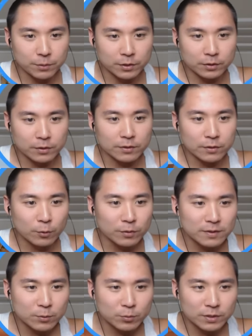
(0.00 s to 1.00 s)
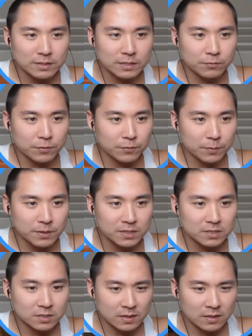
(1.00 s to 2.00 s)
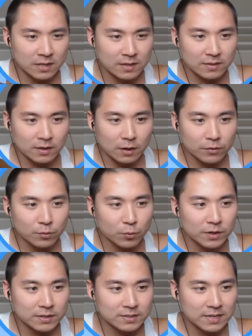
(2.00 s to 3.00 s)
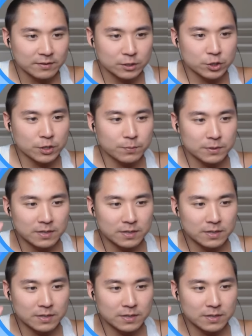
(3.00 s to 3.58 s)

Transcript: But the only thing really different from this than the other one is that the ship,